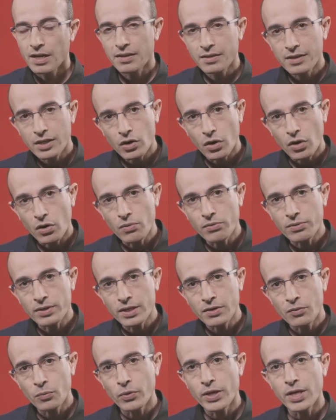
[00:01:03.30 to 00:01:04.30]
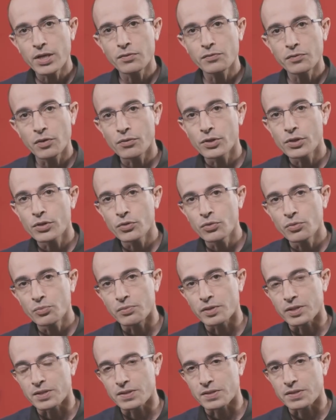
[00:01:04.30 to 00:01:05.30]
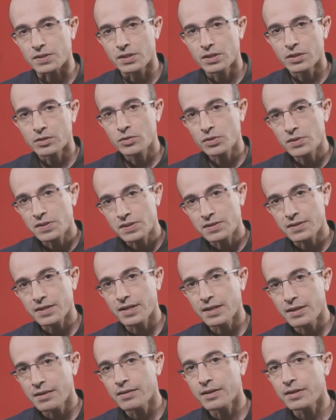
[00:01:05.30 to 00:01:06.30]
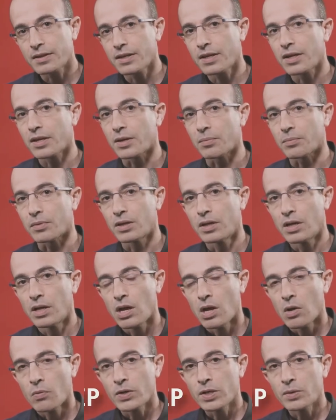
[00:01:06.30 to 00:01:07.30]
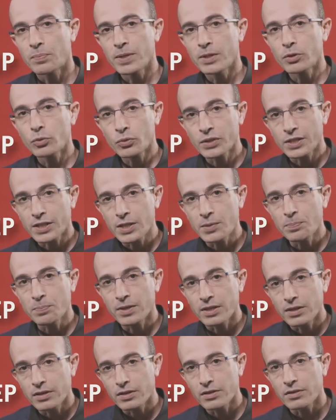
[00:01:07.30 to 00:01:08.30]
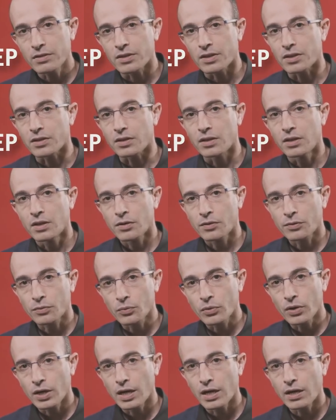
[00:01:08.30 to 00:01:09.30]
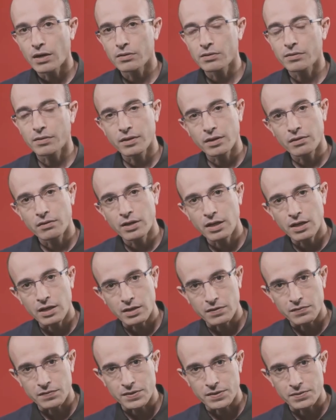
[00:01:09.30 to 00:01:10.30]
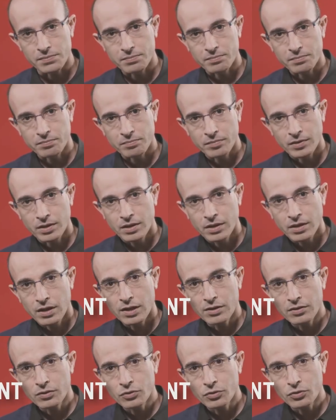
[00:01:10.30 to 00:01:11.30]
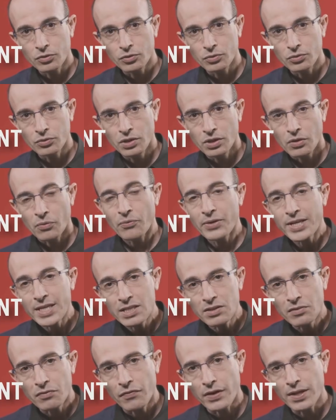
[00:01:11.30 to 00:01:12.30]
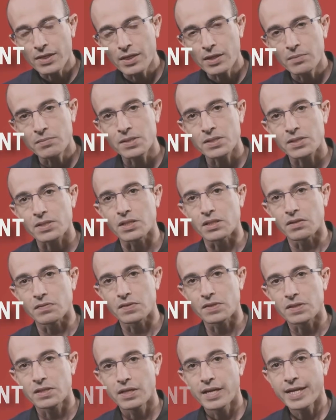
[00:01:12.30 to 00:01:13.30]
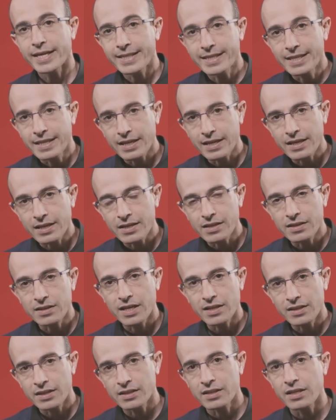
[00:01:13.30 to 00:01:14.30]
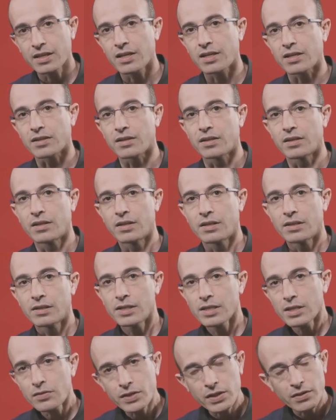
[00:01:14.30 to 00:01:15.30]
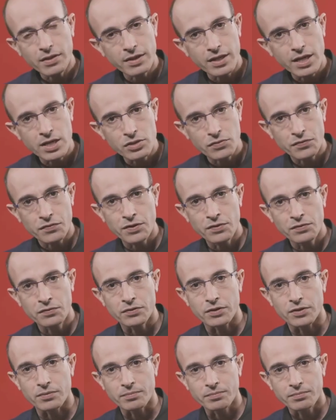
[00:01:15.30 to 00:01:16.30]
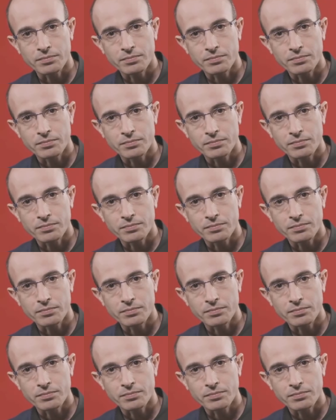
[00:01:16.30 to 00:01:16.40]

and the only way for humans to stay in the game will be to keep learning throughout their lives and to reinvent themselves again and again, even at the age of 50.